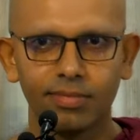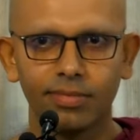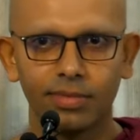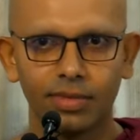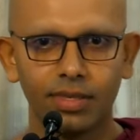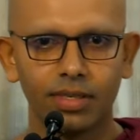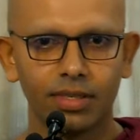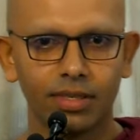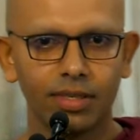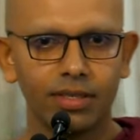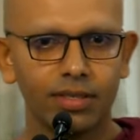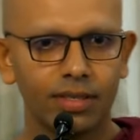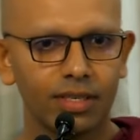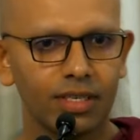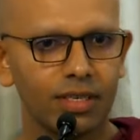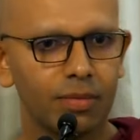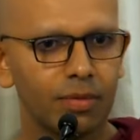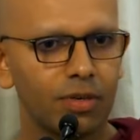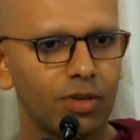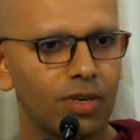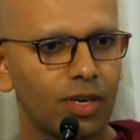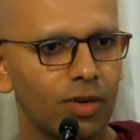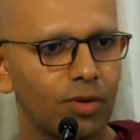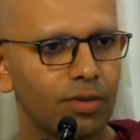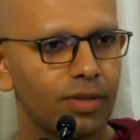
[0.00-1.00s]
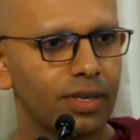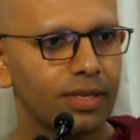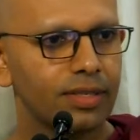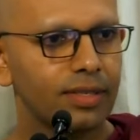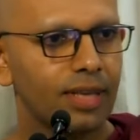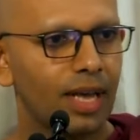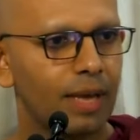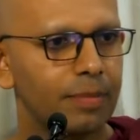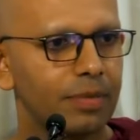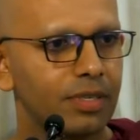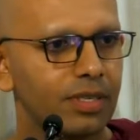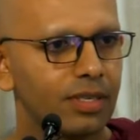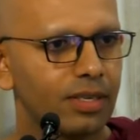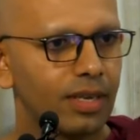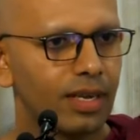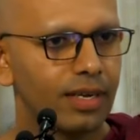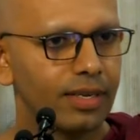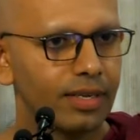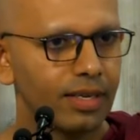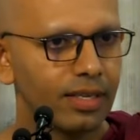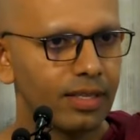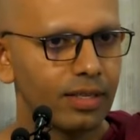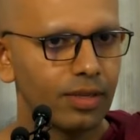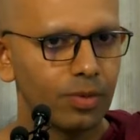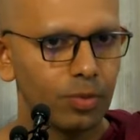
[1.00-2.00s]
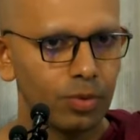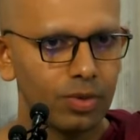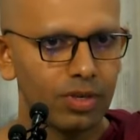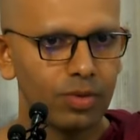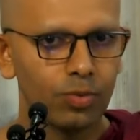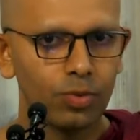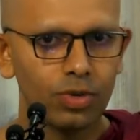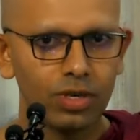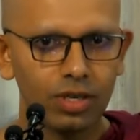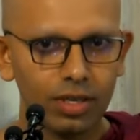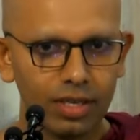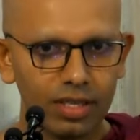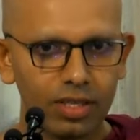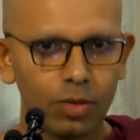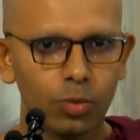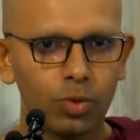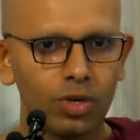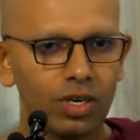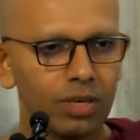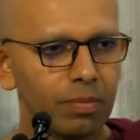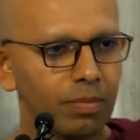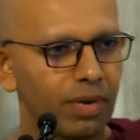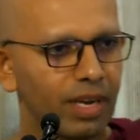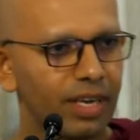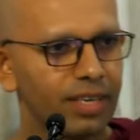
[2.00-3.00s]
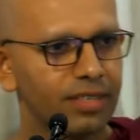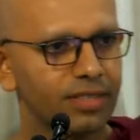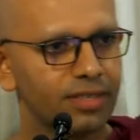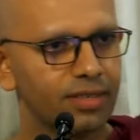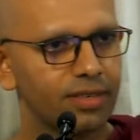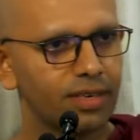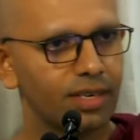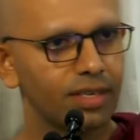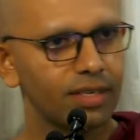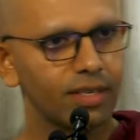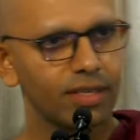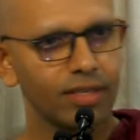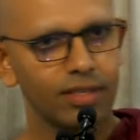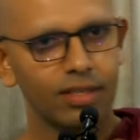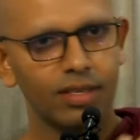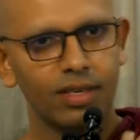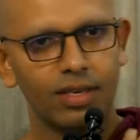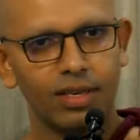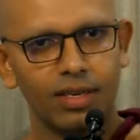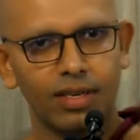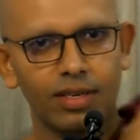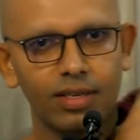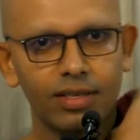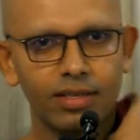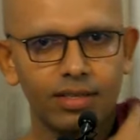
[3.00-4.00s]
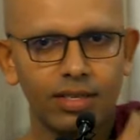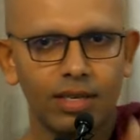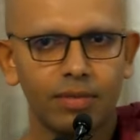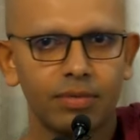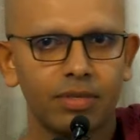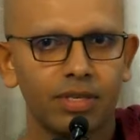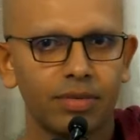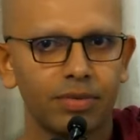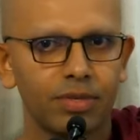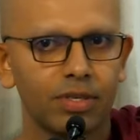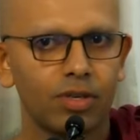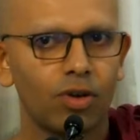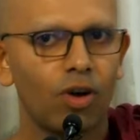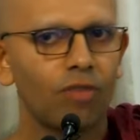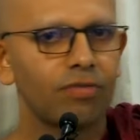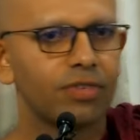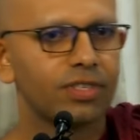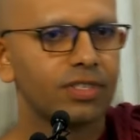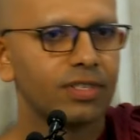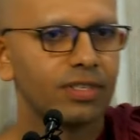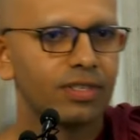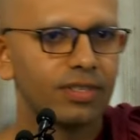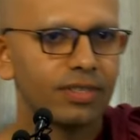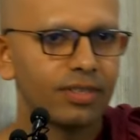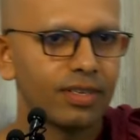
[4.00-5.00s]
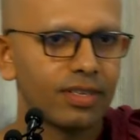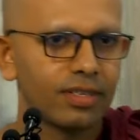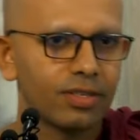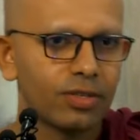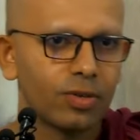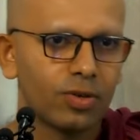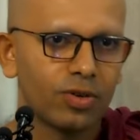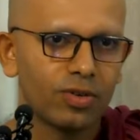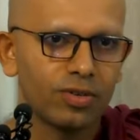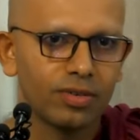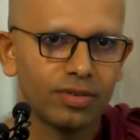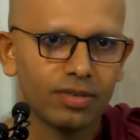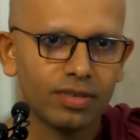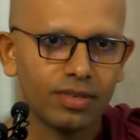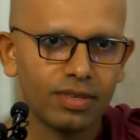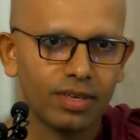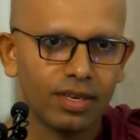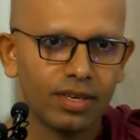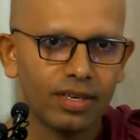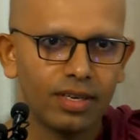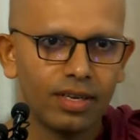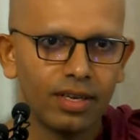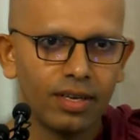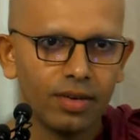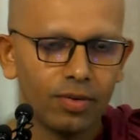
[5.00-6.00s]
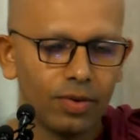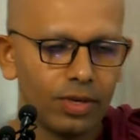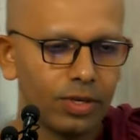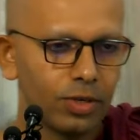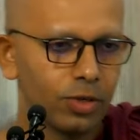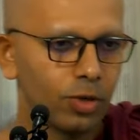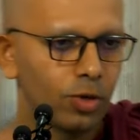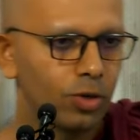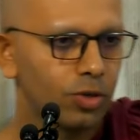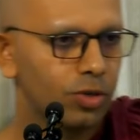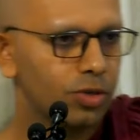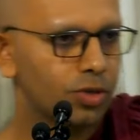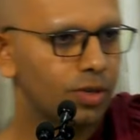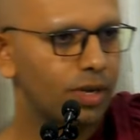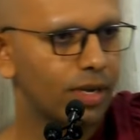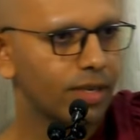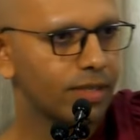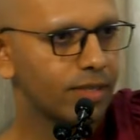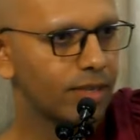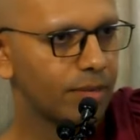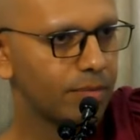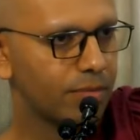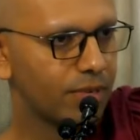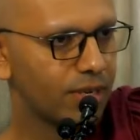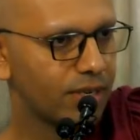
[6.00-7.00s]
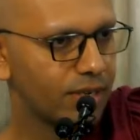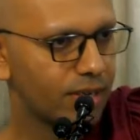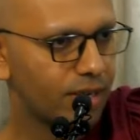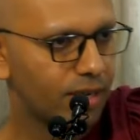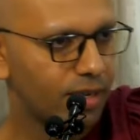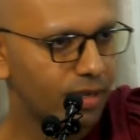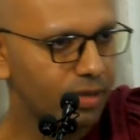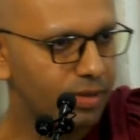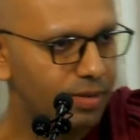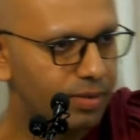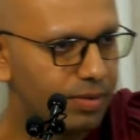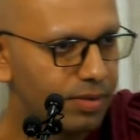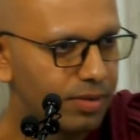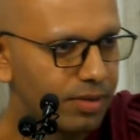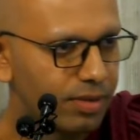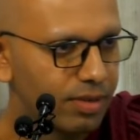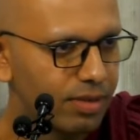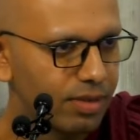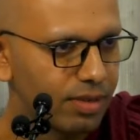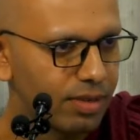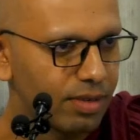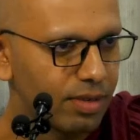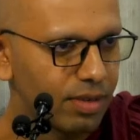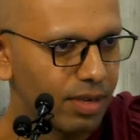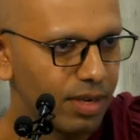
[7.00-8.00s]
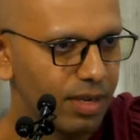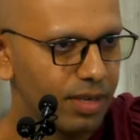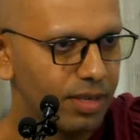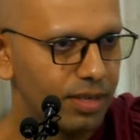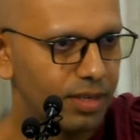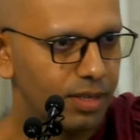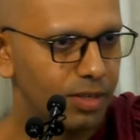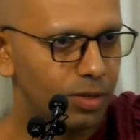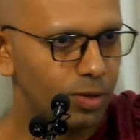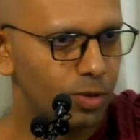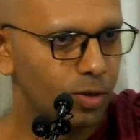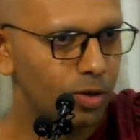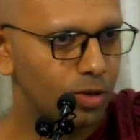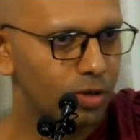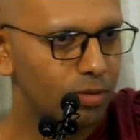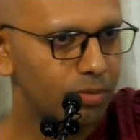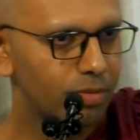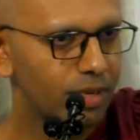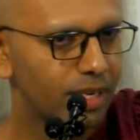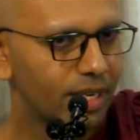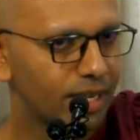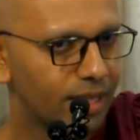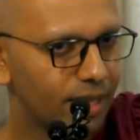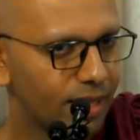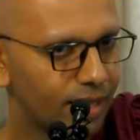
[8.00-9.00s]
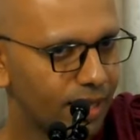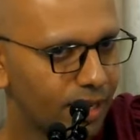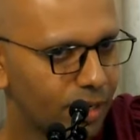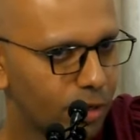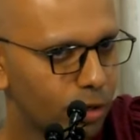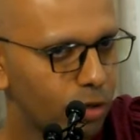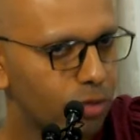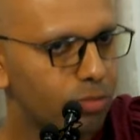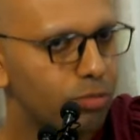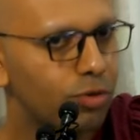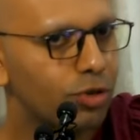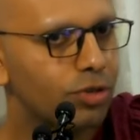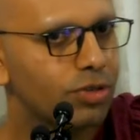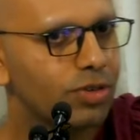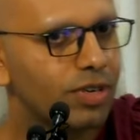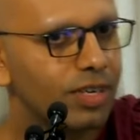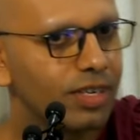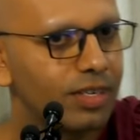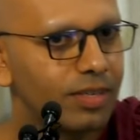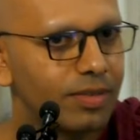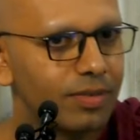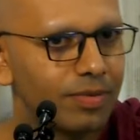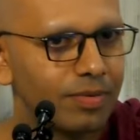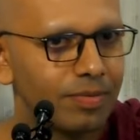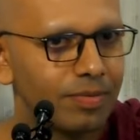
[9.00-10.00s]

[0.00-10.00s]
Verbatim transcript: Just think about how things happen in the workplace, like sometimes in offices and so on, right? When you go to get something done, right, you got to be in the good books, right?